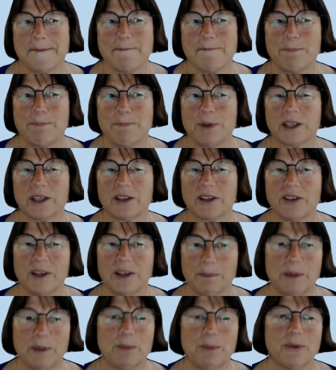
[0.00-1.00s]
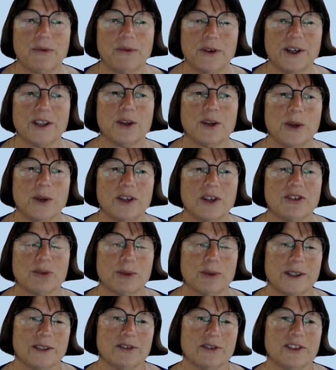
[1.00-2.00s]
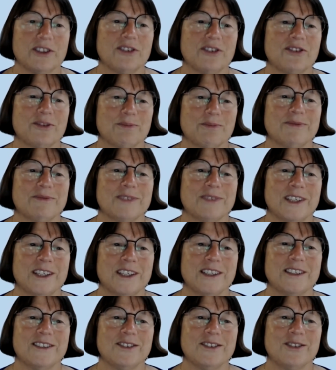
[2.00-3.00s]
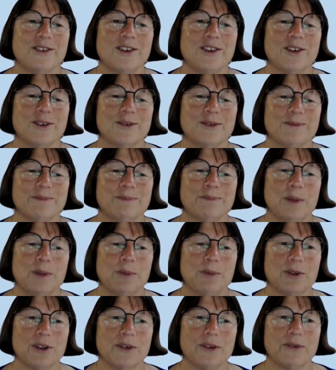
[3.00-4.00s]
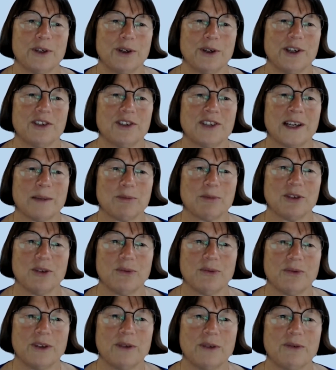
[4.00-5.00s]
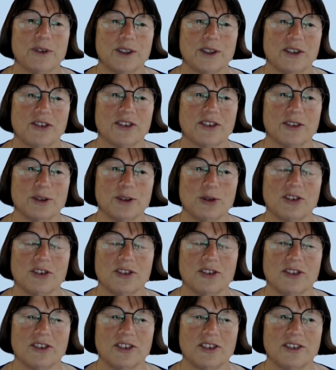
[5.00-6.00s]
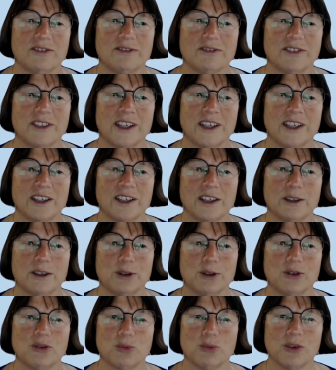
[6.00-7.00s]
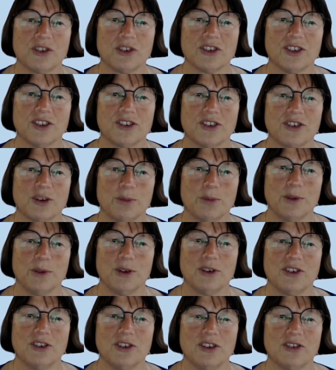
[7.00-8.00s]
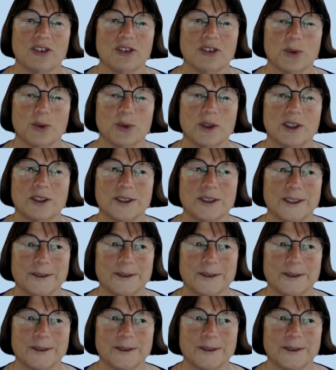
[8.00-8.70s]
But I think people find their ways around this, and people are very adaptive. They find solutions, and that includes research communities as well.